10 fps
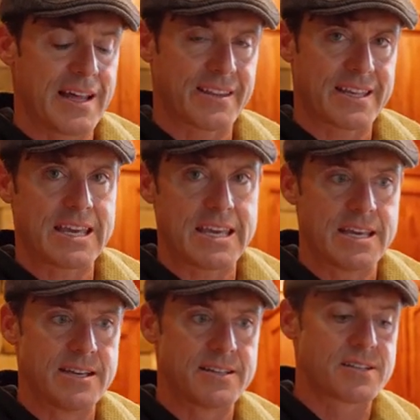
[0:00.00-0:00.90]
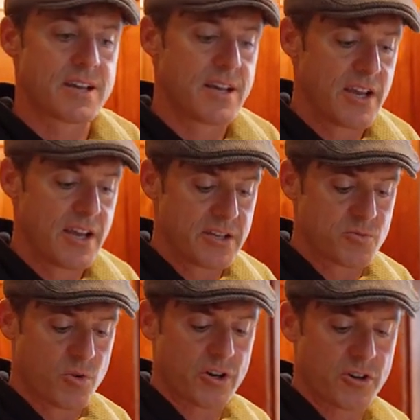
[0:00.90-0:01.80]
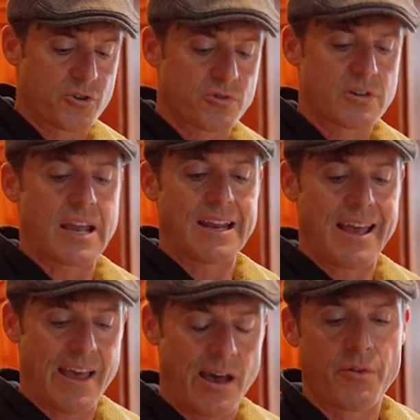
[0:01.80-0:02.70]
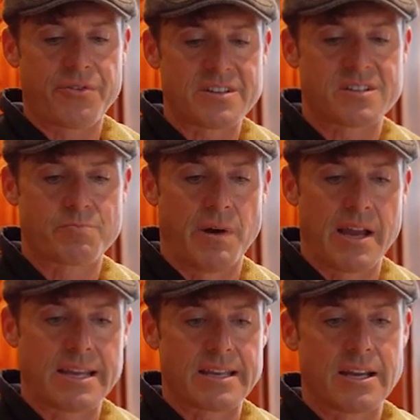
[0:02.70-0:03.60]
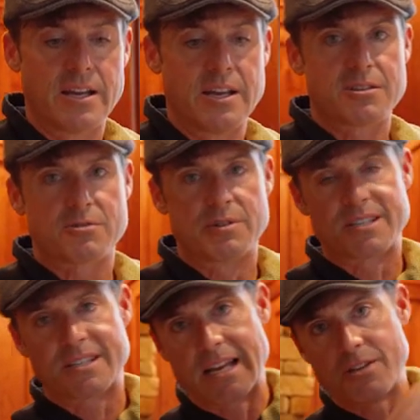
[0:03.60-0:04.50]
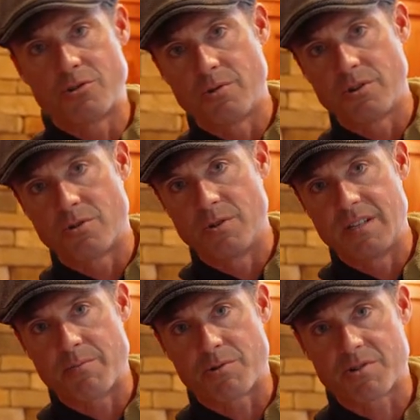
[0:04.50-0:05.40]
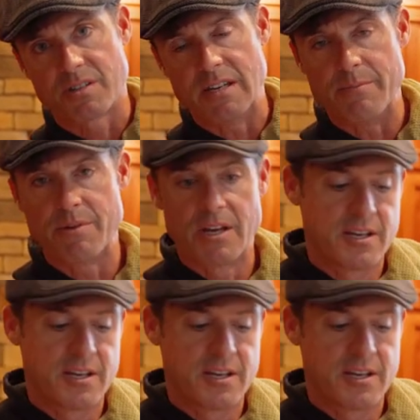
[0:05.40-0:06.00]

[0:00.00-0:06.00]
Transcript: Now the key is we're gonna create a healthy spike so it sends you into a deeper sleep.